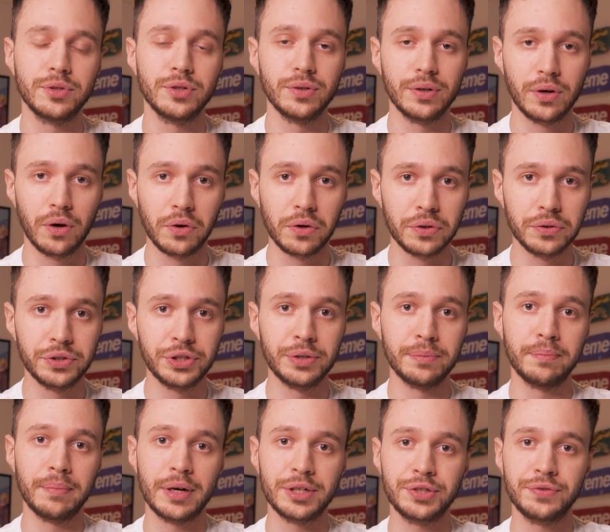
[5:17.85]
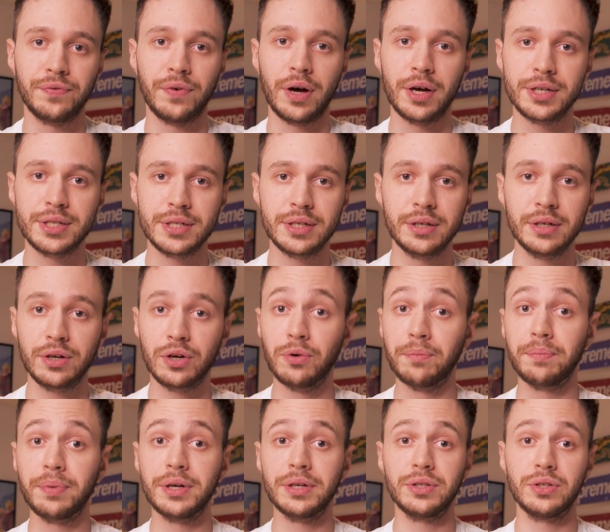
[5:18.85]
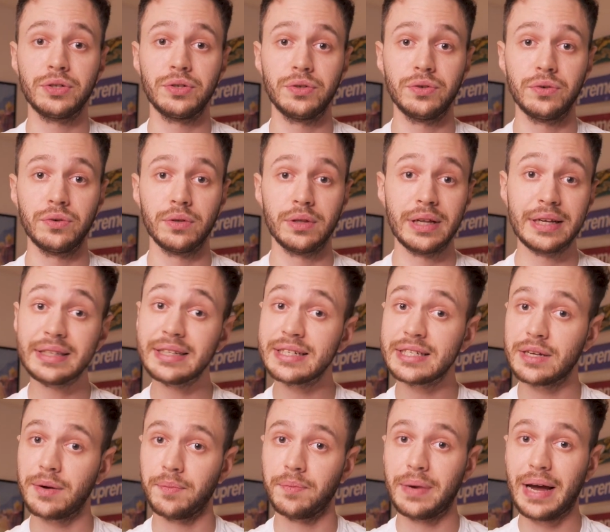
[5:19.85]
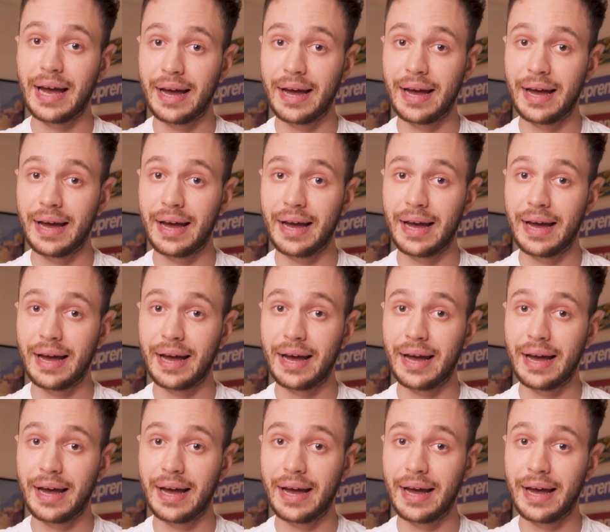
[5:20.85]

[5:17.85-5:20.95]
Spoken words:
to a conclusion much faster compared to letting some